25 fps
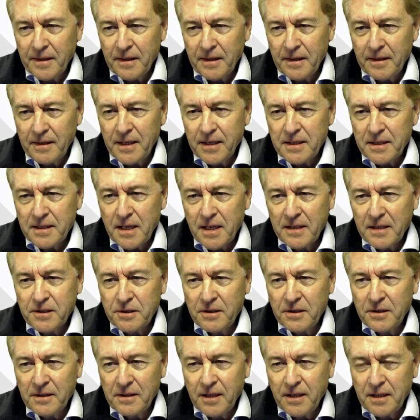
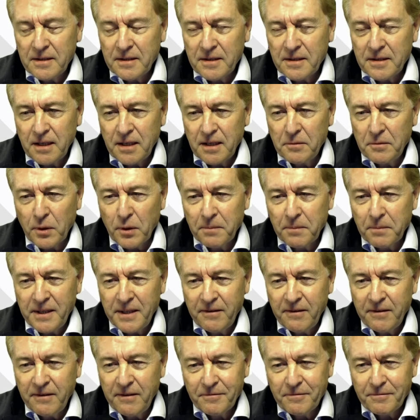It will be,
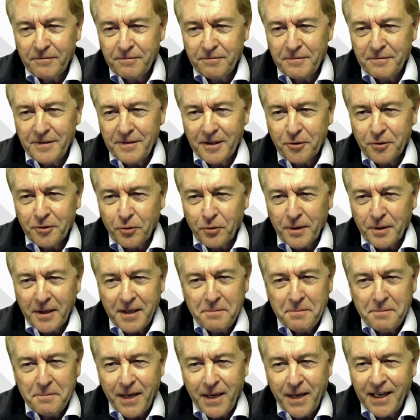you know,
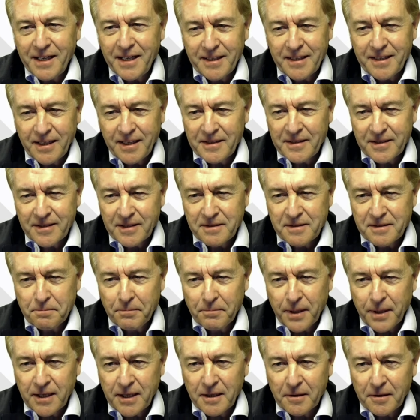in many cases,
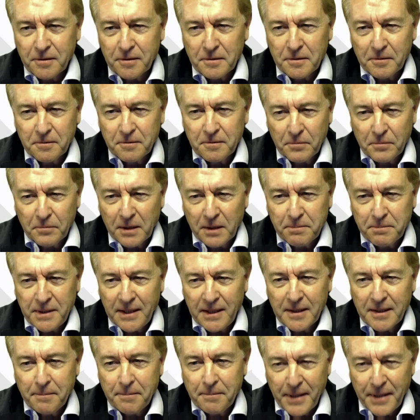bio will
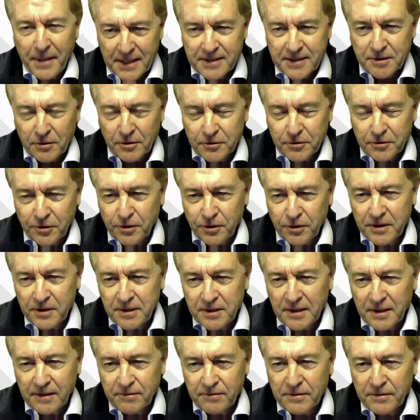be the best
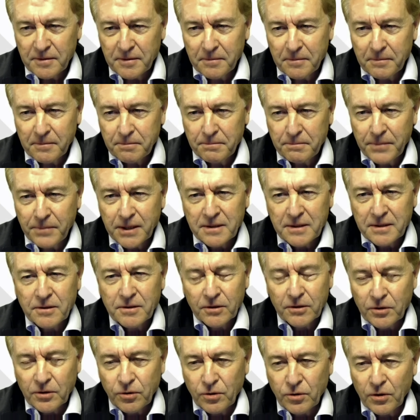alternative, but
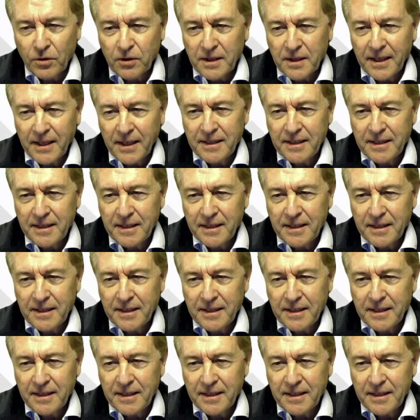not all.